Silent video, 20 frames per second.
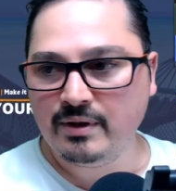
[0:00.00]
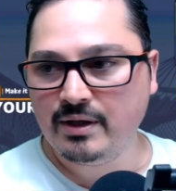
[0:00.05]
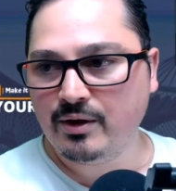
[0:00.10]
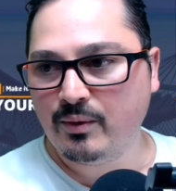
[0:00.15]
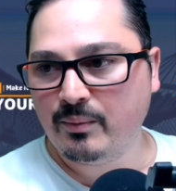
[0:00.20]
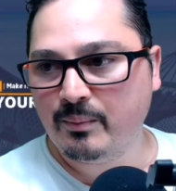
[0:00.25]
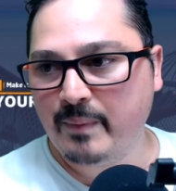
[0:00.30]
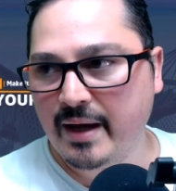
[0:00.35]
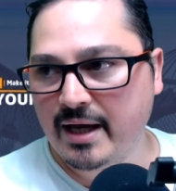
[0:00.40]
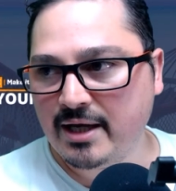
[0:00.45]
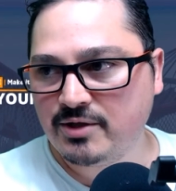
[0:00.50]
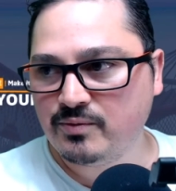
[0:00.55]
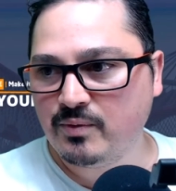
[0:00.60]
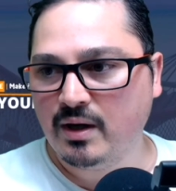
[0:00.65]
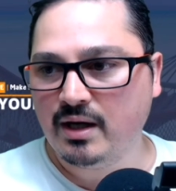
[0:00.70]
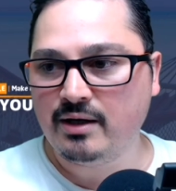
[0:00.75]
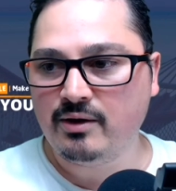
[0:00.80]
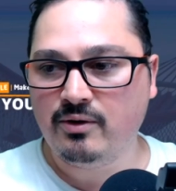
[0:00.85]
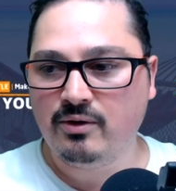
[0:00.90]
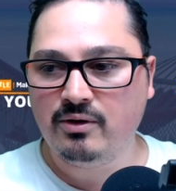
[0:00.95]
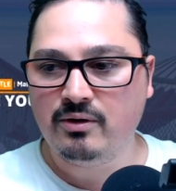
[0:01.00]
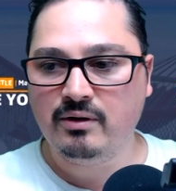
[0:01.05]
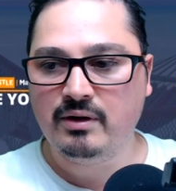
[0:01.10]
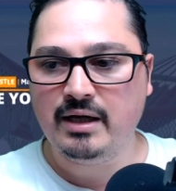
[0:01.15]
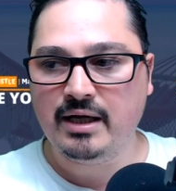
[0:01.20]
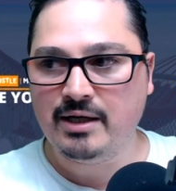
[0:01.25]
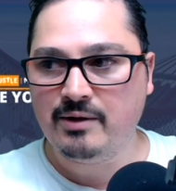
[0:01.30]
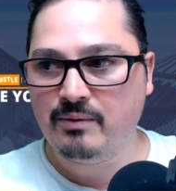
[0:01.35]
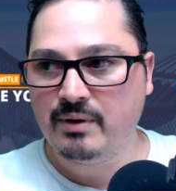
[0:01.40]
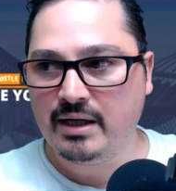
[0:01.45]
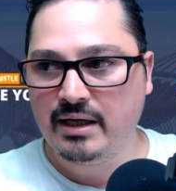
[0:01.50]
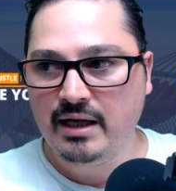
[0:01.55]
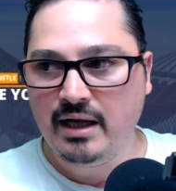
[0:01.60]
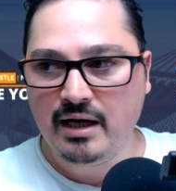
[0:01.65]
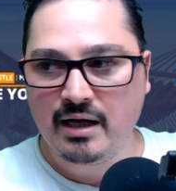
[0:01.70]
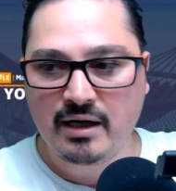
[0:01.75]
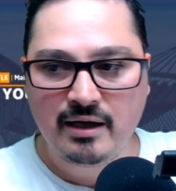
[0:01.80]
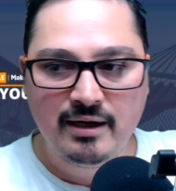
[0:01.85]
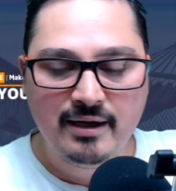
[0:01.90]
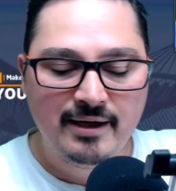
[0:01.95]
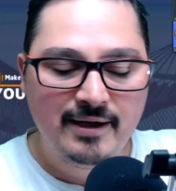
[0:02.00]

know page one or anywhere near.